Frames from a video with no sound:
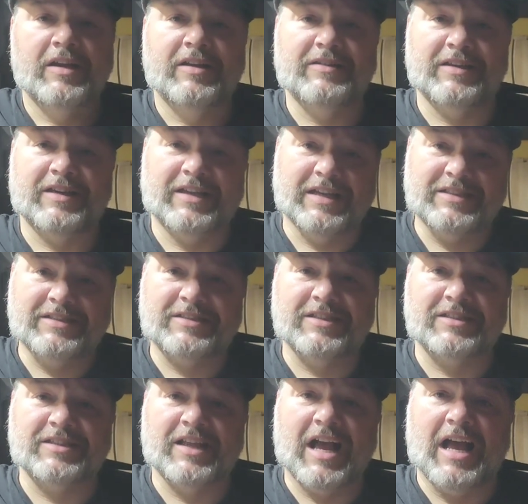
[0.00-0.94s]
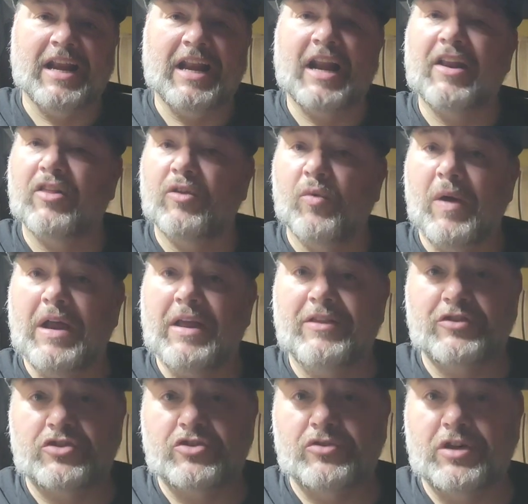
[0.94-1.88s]
because it gets the slide out of the way
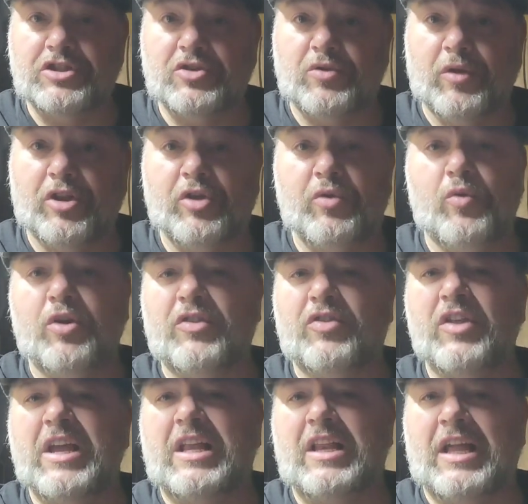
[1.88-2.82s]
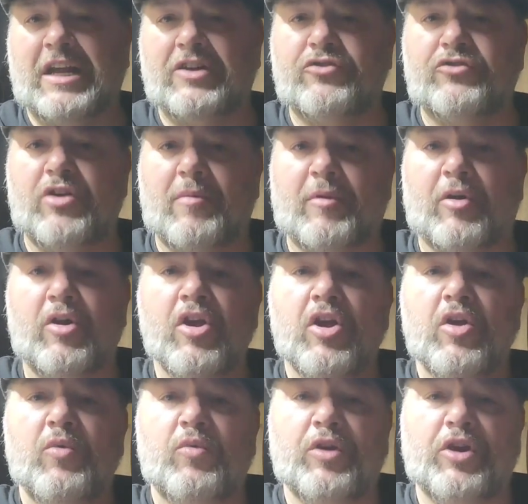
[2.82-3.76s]
of the strings quickly. You want to think like a drummer.
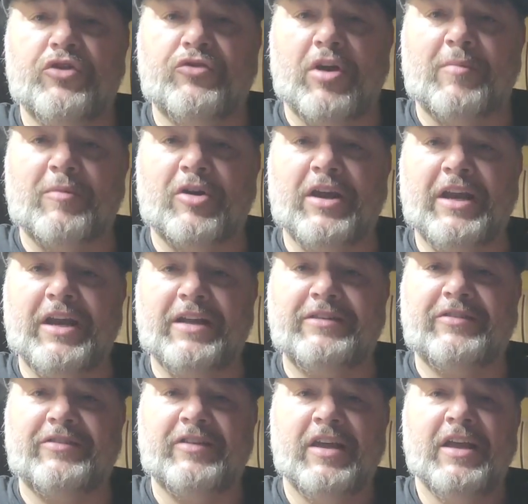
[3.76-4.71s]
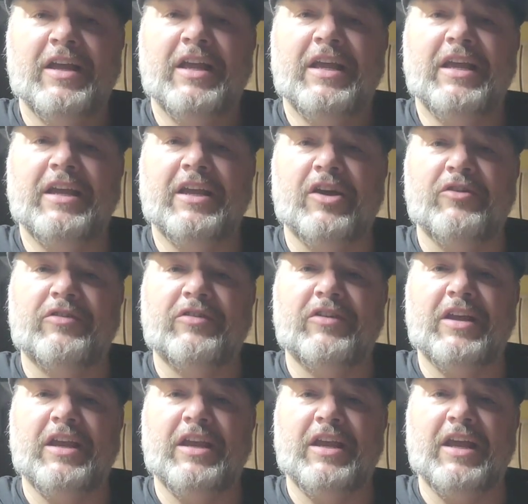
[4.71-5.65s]
When a drummer hits, he
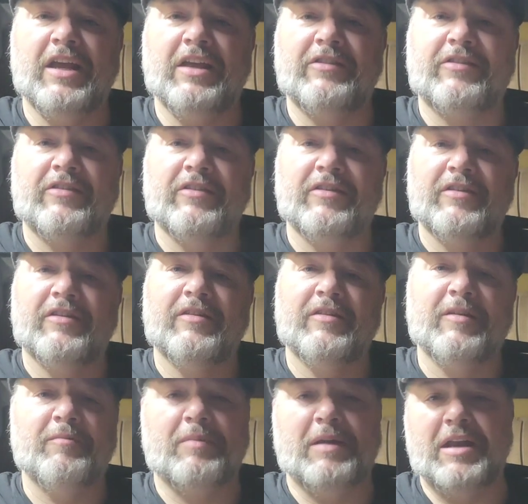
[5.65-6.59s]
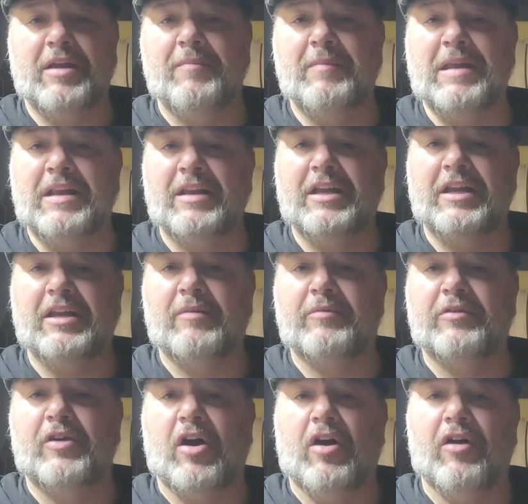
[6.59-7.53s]
hits, but he immediately
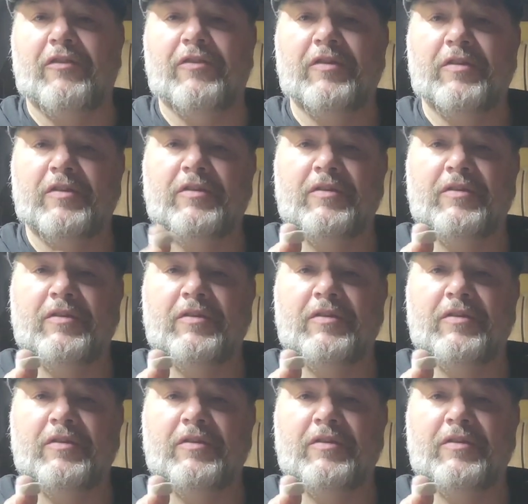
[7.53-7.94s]
comes off.